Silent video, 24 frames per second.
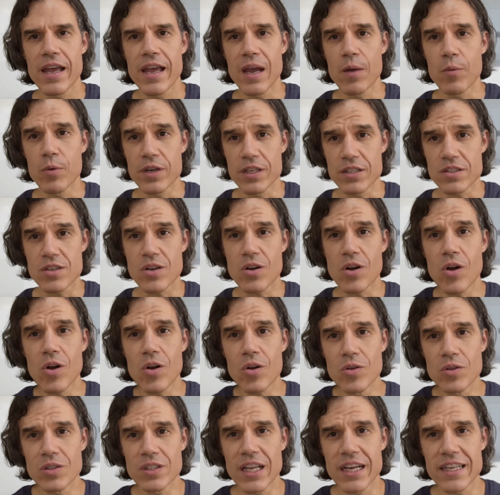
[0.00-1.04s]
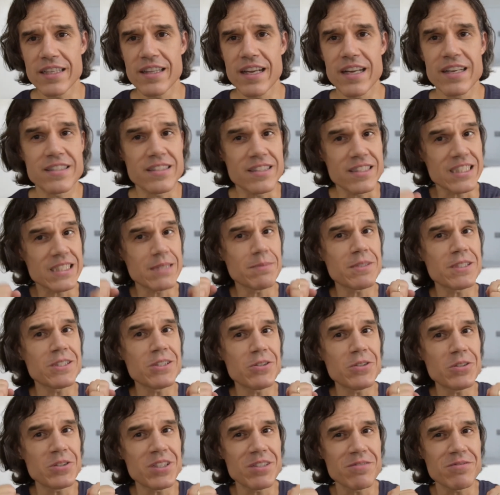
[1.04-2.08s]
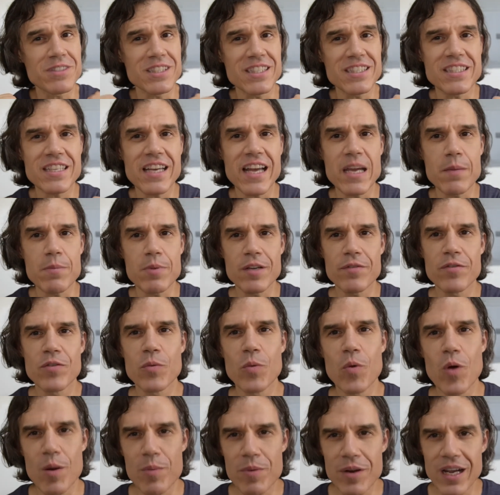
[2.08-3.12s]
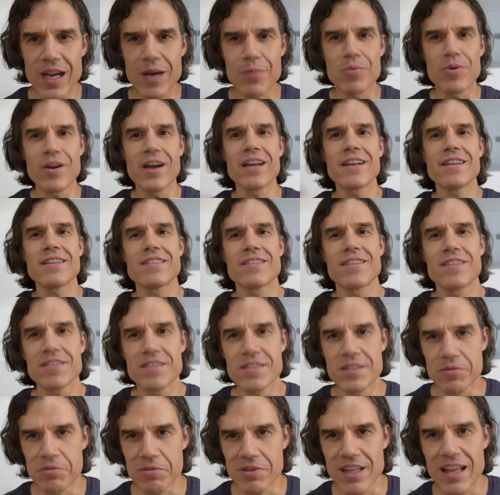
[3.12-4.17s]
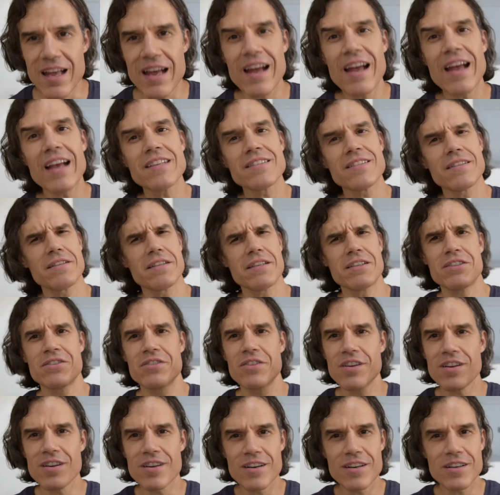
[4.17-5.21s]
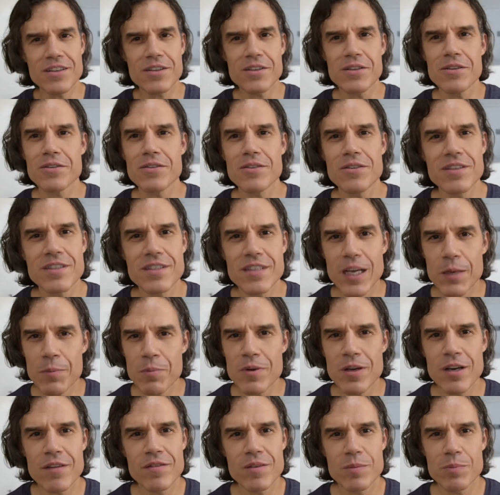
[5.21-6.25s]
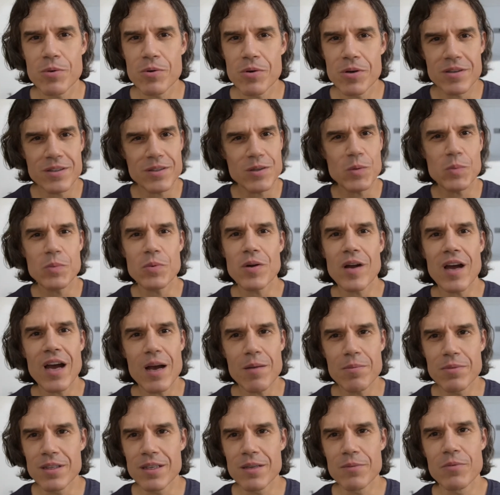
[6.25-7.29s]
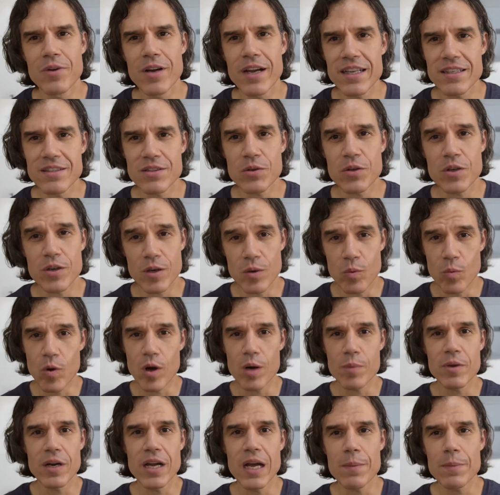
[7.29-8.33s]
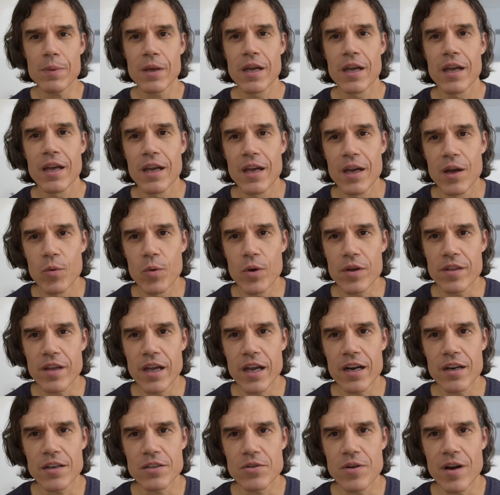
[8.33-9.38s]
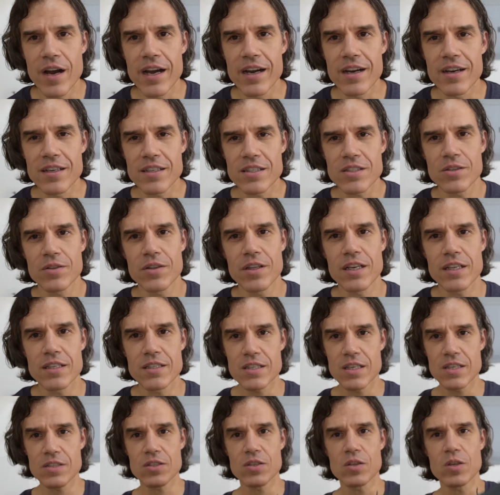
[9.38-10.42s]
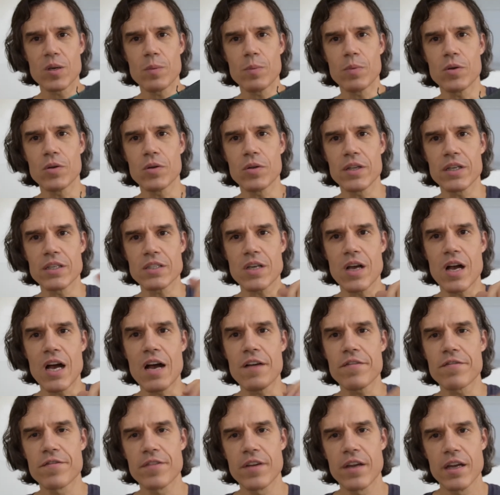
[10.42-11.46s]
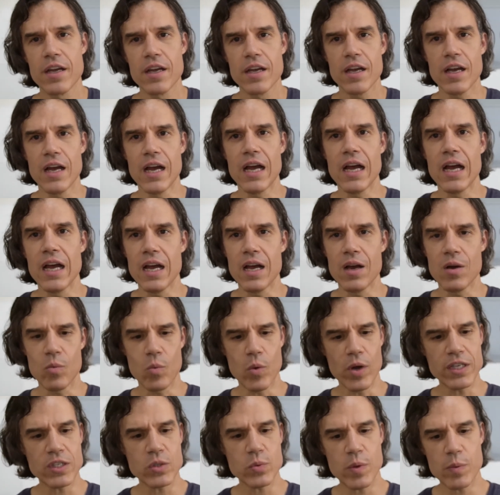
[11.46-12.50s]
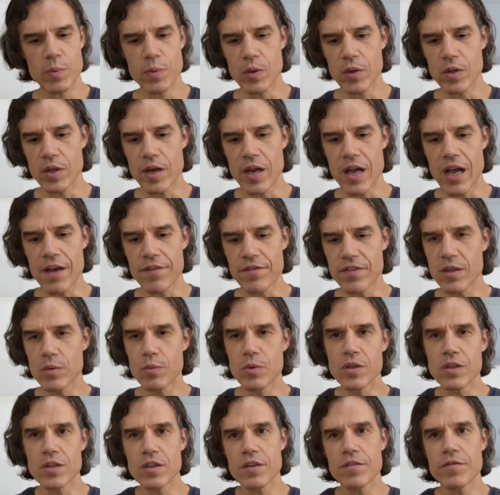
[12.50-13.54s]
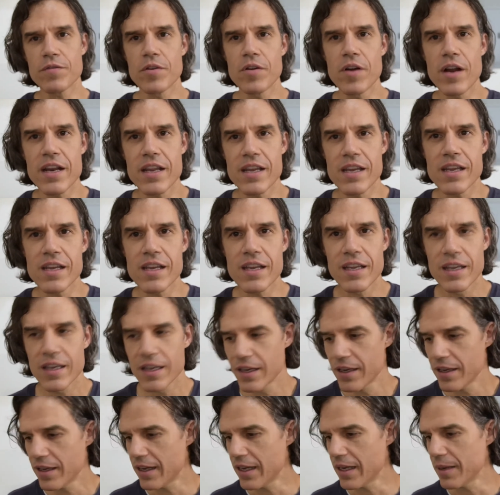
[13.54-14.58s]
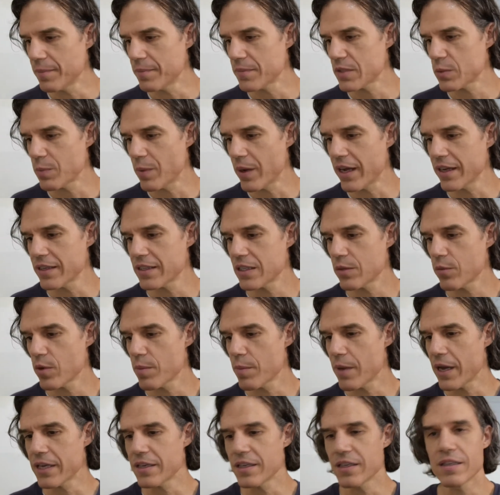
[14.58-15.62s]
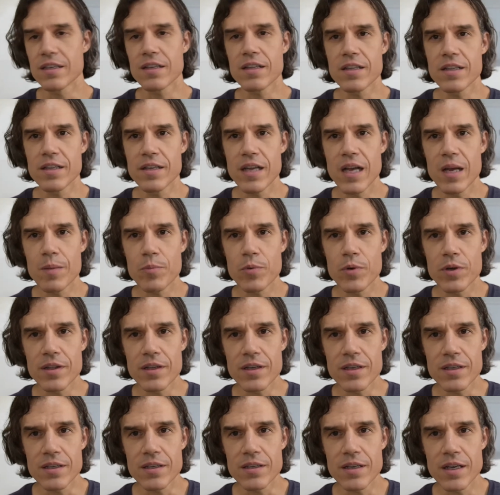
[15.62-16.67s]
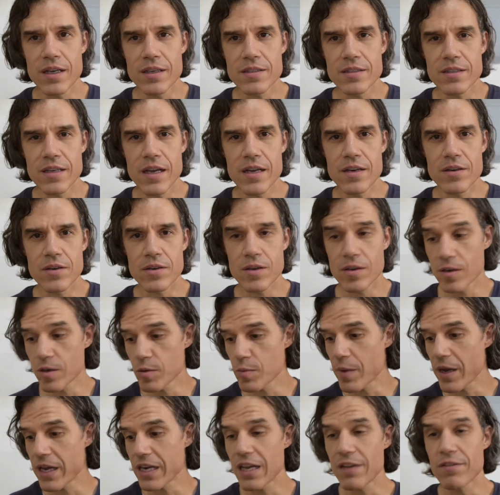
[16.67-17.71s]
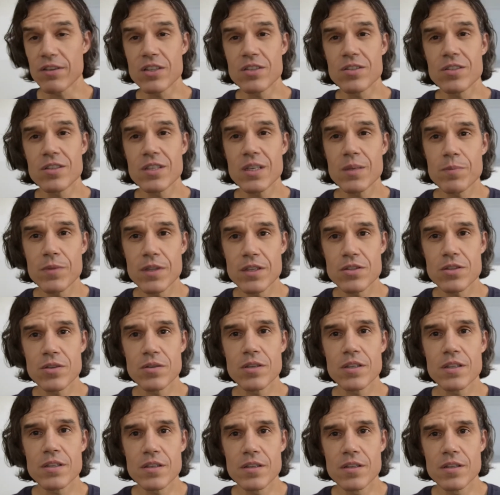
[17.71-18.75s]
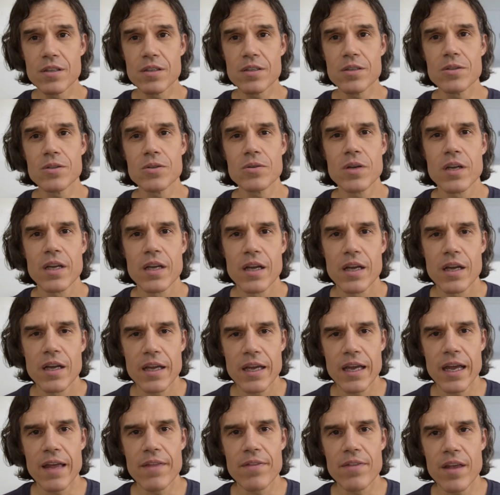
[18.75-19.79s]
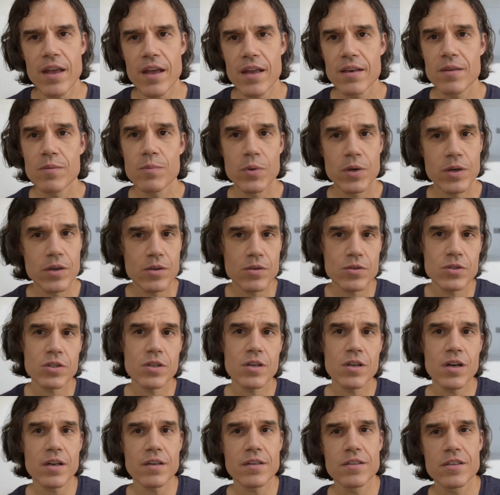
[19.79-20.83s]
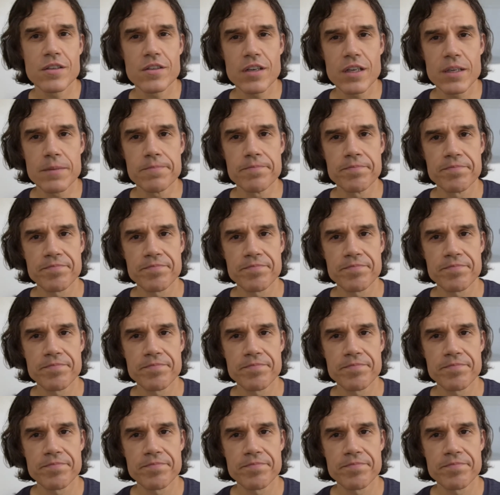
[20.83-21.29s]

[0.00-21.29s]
And when it's cold like that, it's like, I'm going to hold on really tight. But if you warm it up, right, it starts to relax. It's like, sure, dude, you can take me off the board, no problem, right? So you're going to warm it up with the hairdryer so that it's easier to pull this off. Once we pull it off, then we'll look for any spots that we might need to clean up with a sander. You might have a chip that you need to glue, and then put a new sheet on and you're done.